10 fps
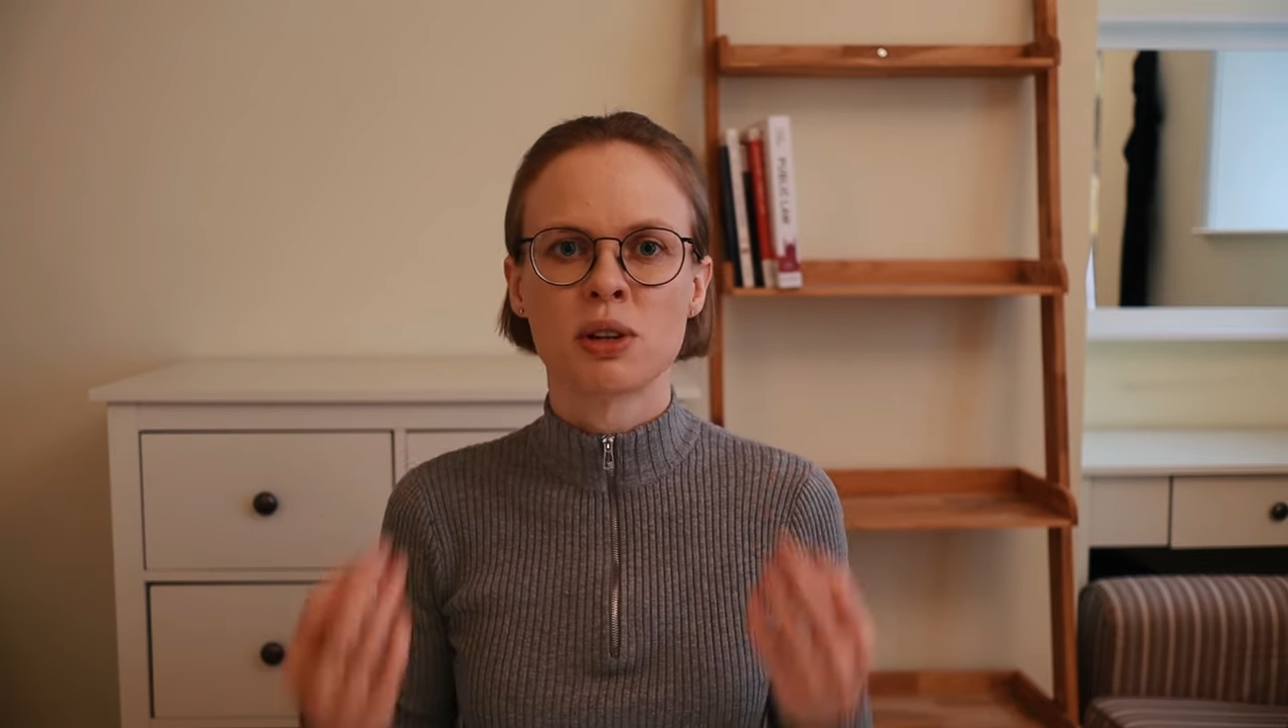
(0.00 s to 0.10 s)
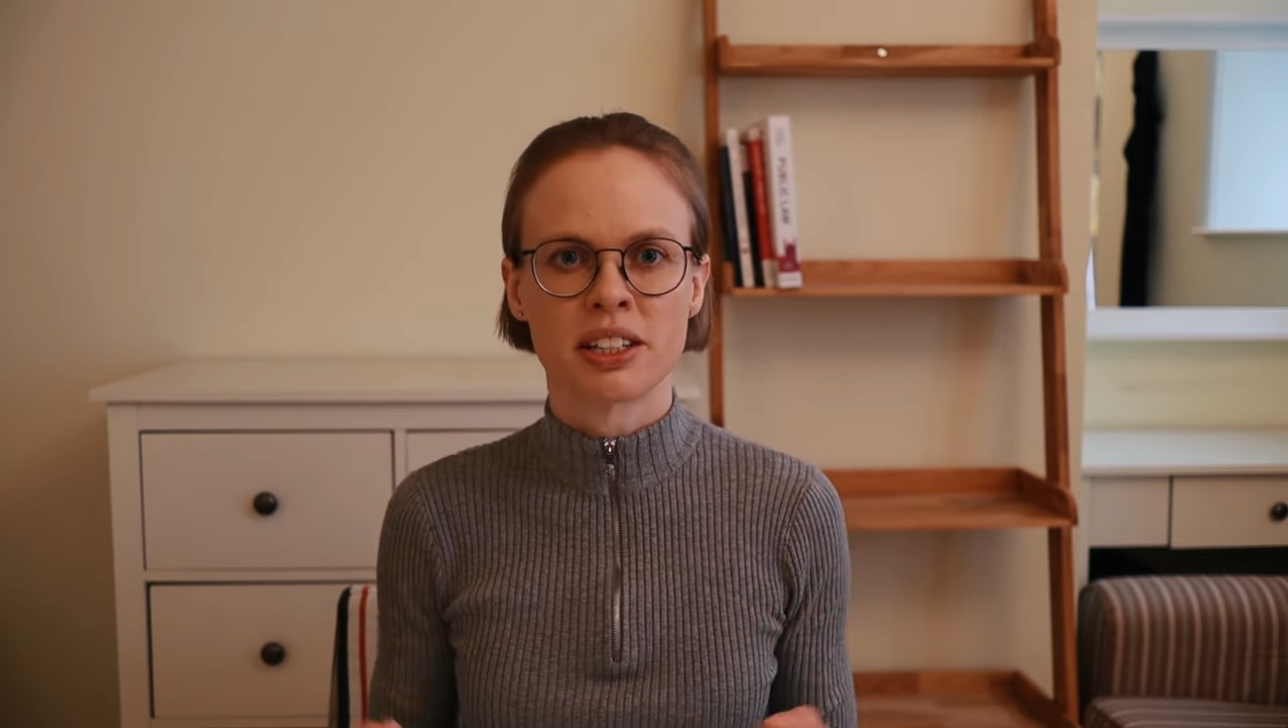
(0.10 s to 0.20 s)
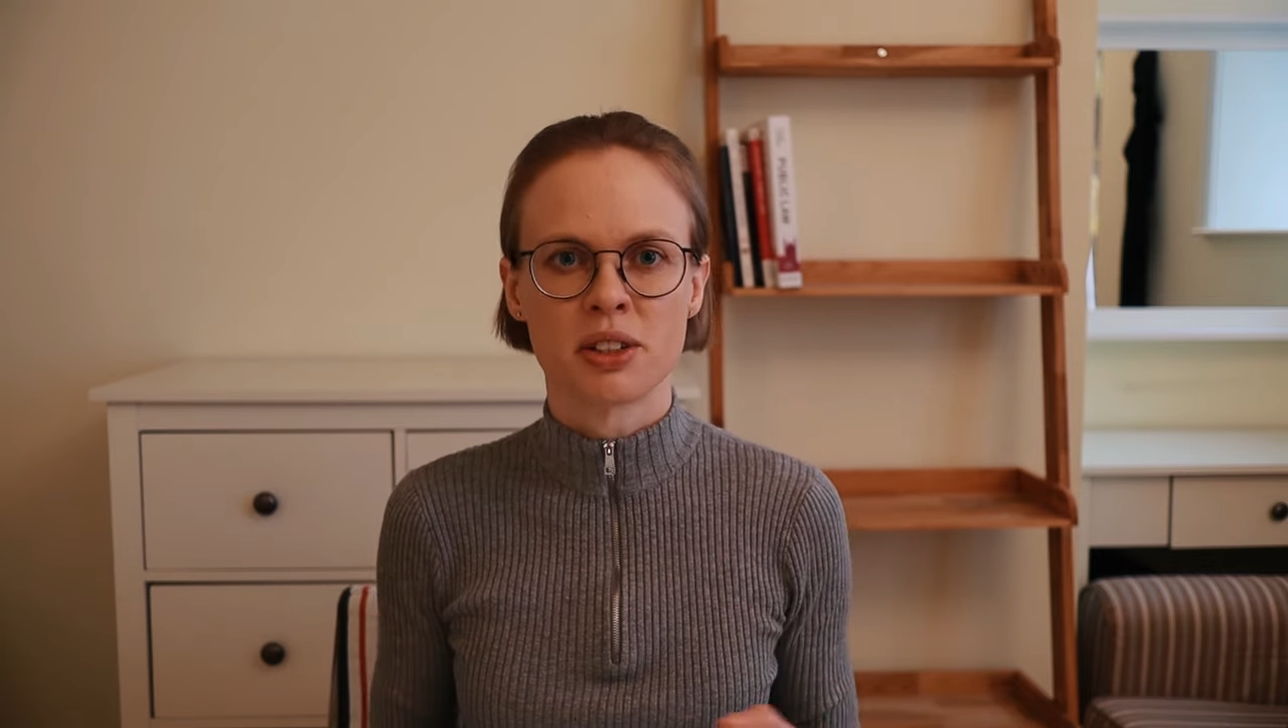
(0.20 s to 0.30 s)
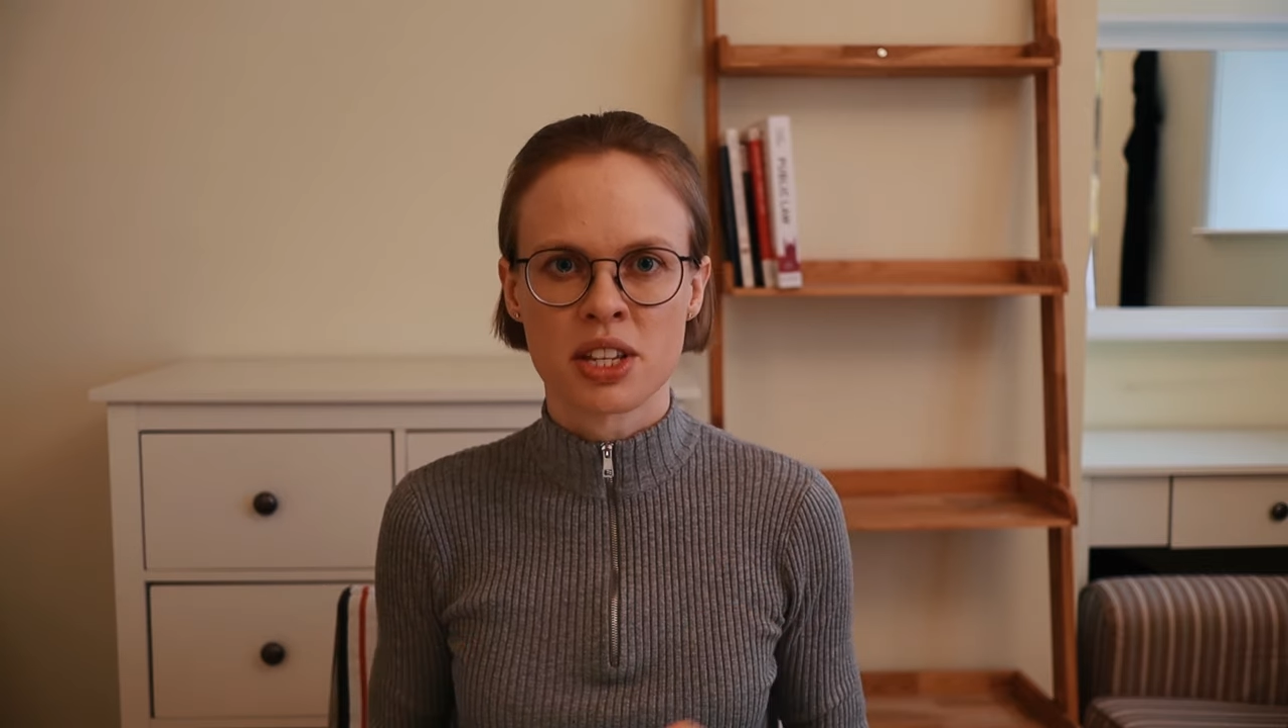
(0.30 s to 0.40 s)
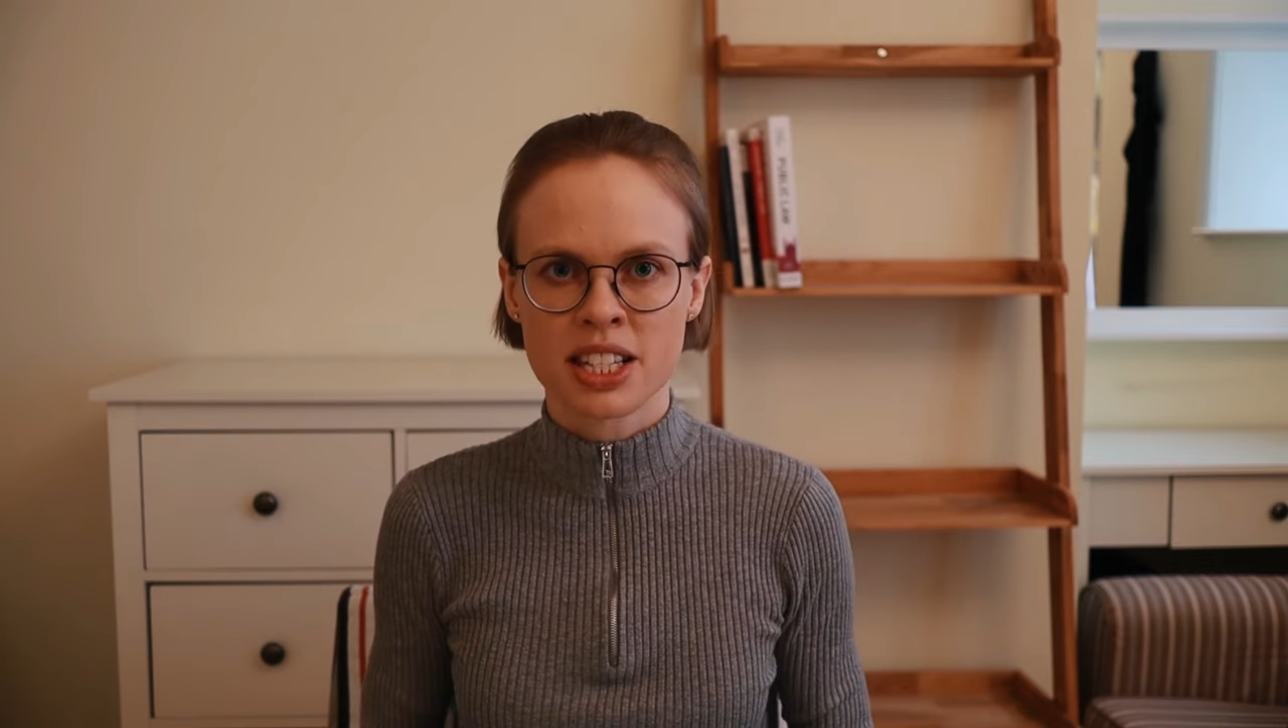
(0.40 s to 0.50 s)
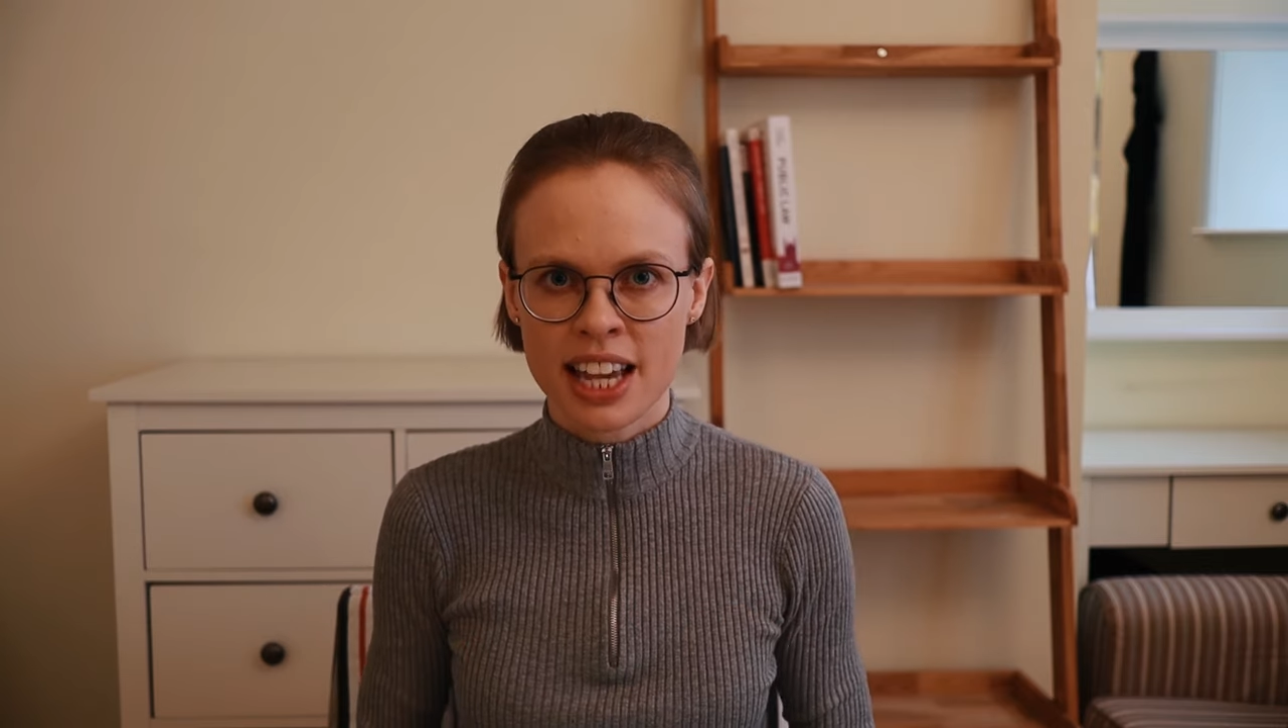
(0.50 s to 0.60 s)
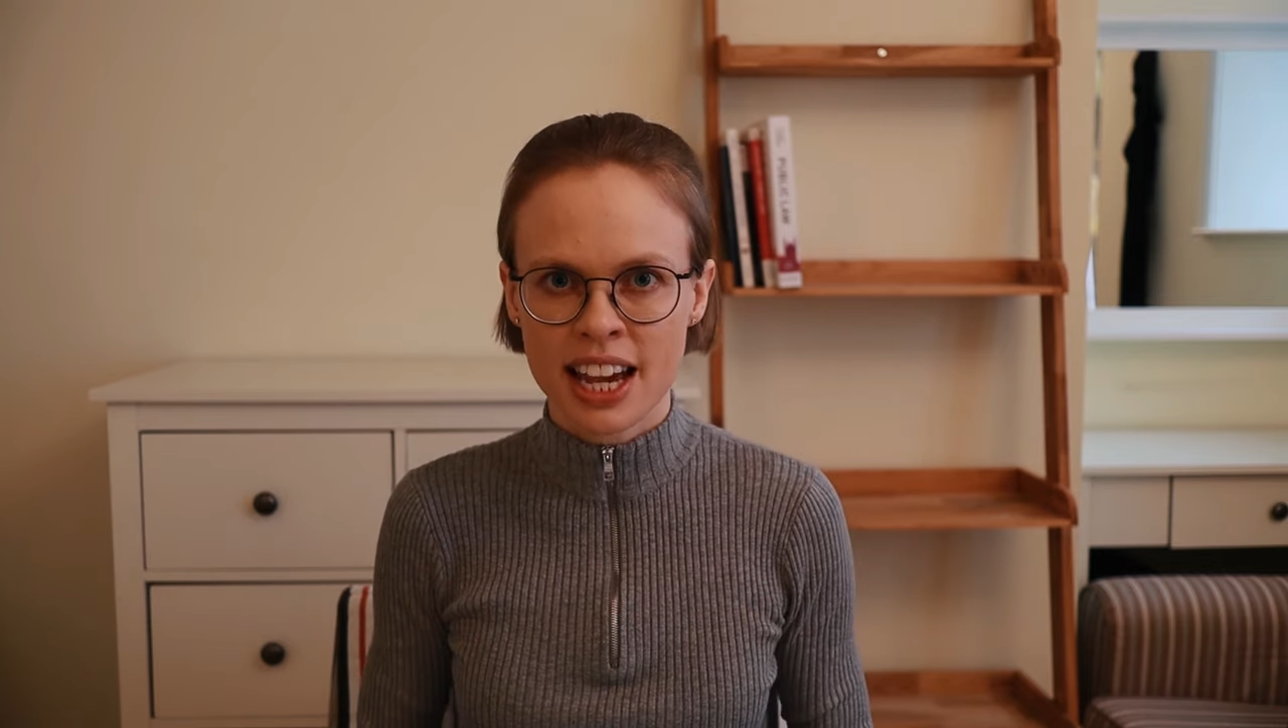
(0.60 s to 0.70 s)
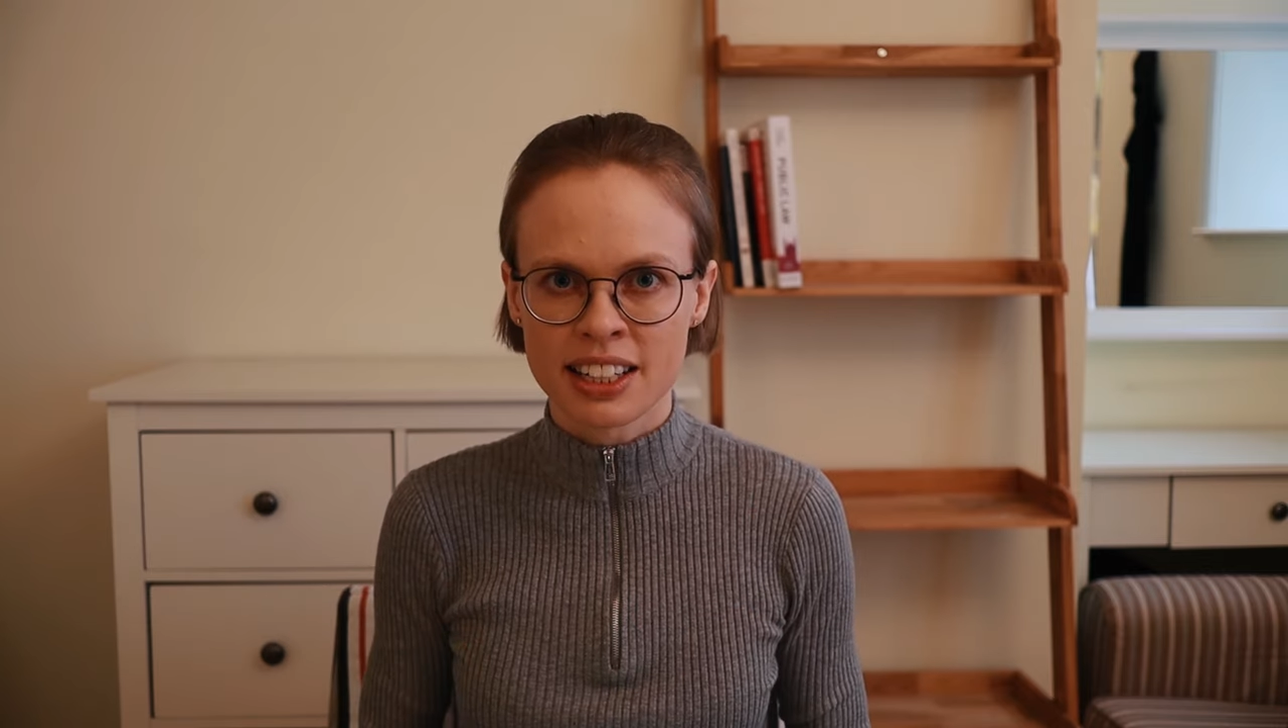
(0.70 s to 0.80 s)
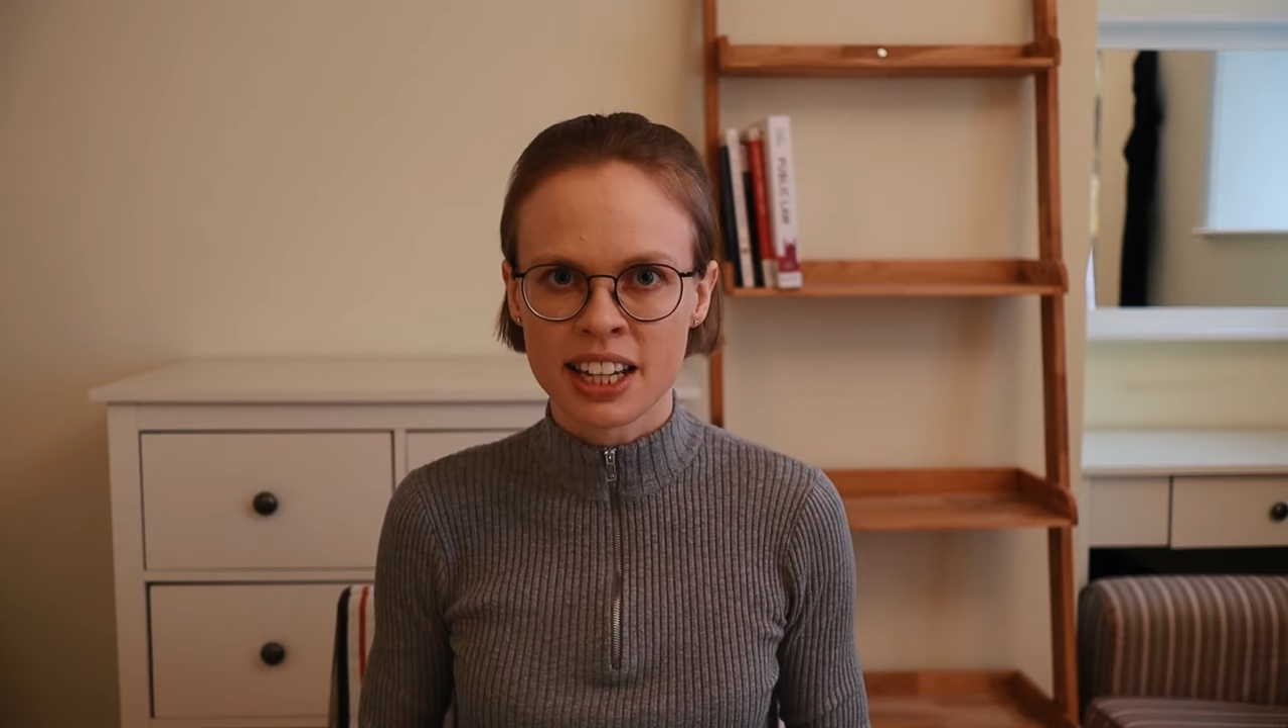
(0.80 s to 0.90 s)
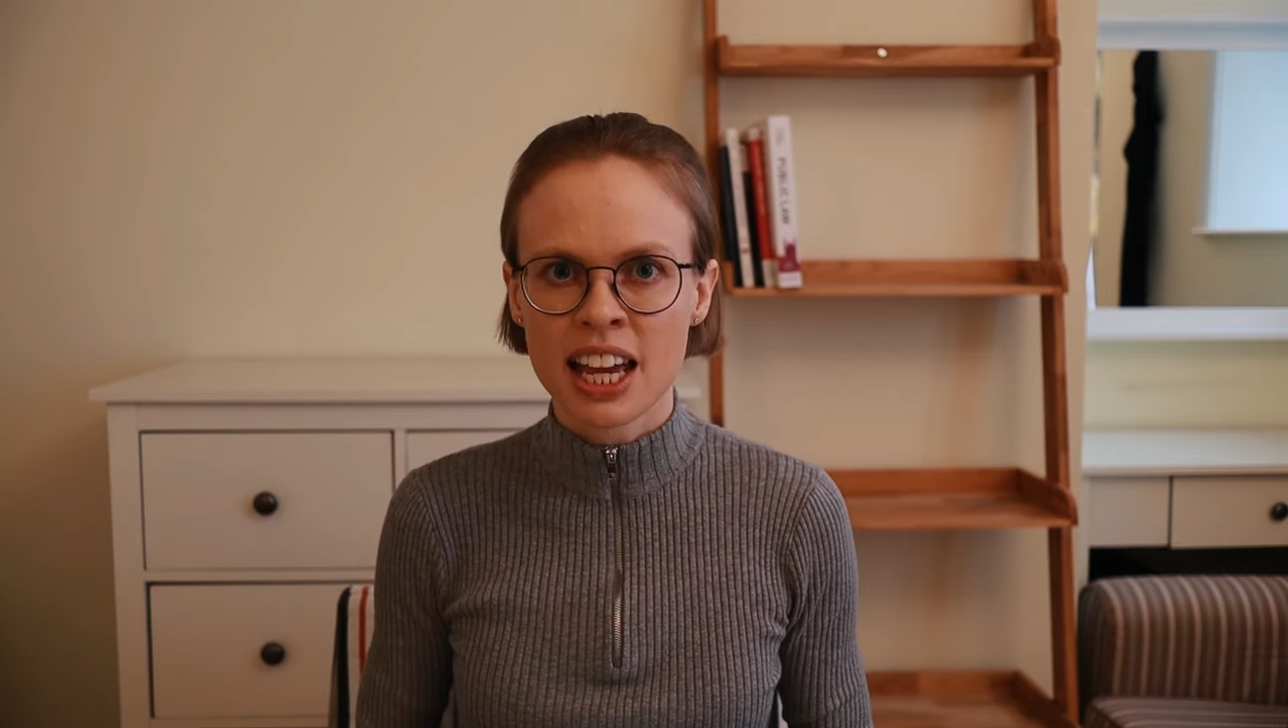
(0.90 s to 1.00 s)

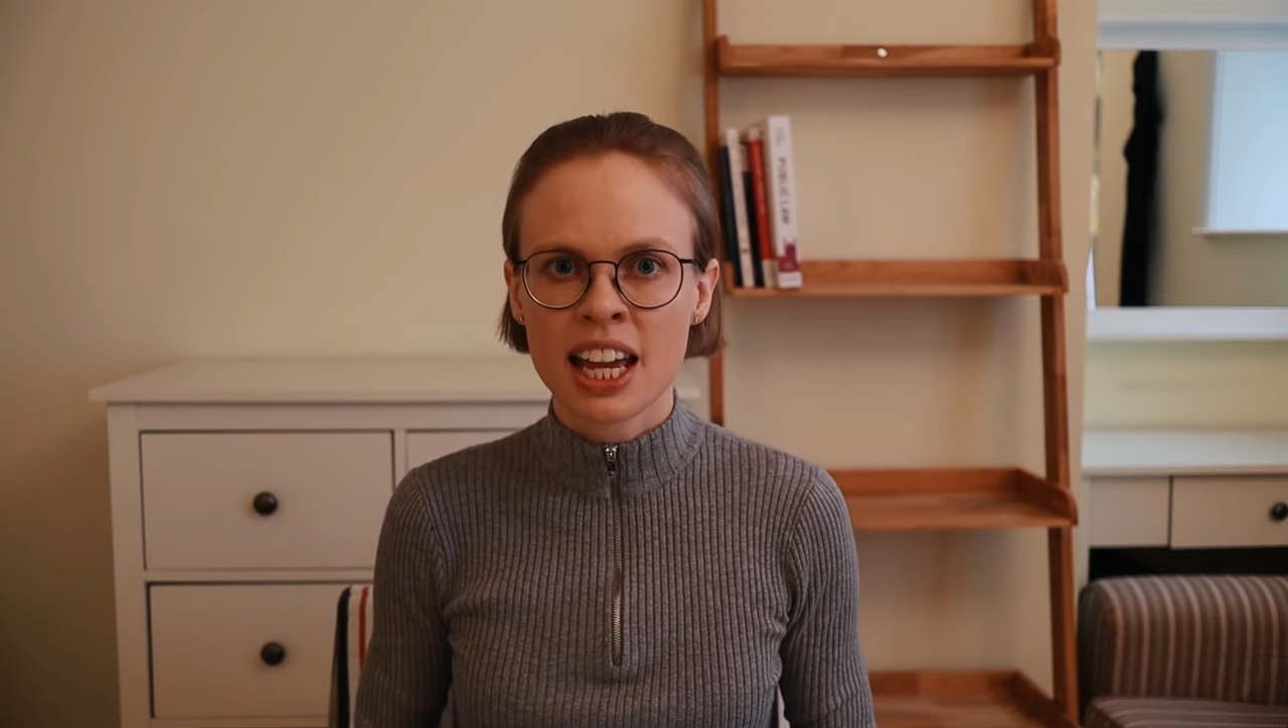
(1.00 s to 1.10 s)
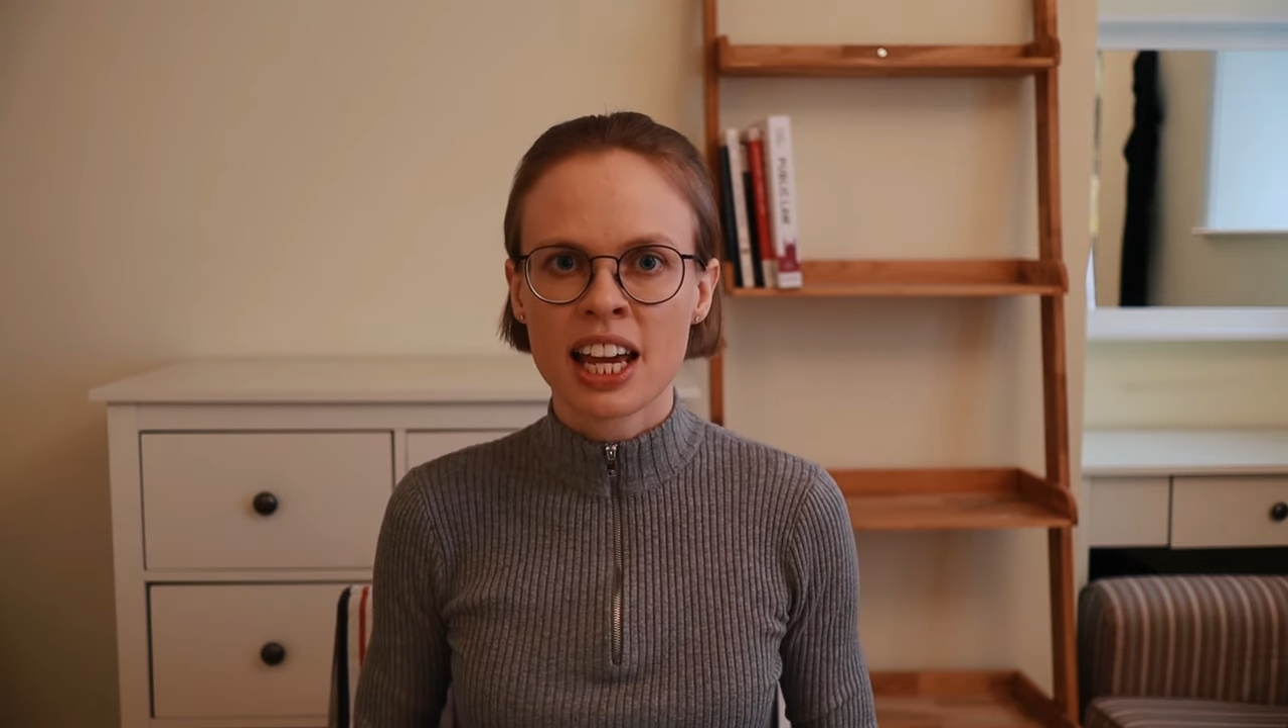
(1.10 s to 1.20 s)
understand.